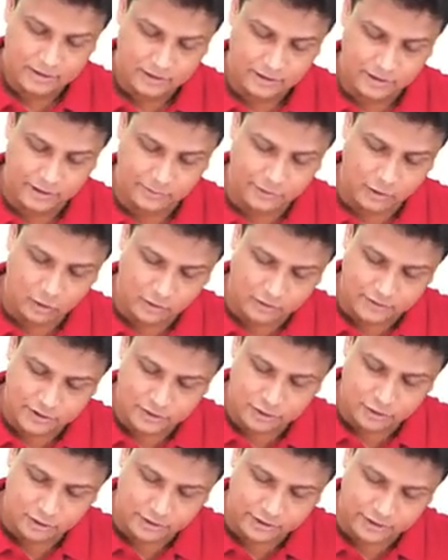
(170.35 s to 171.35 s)
Let me always
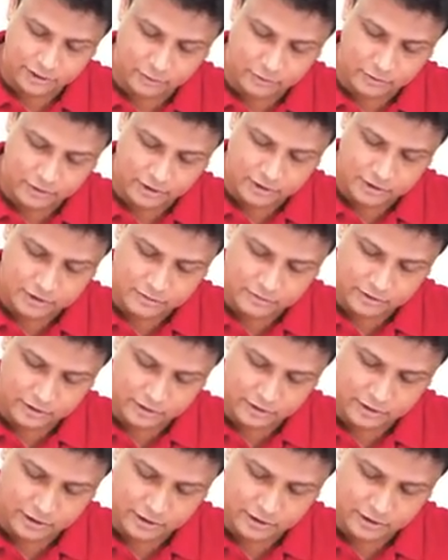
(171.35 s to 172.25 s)
draw the nucleus with the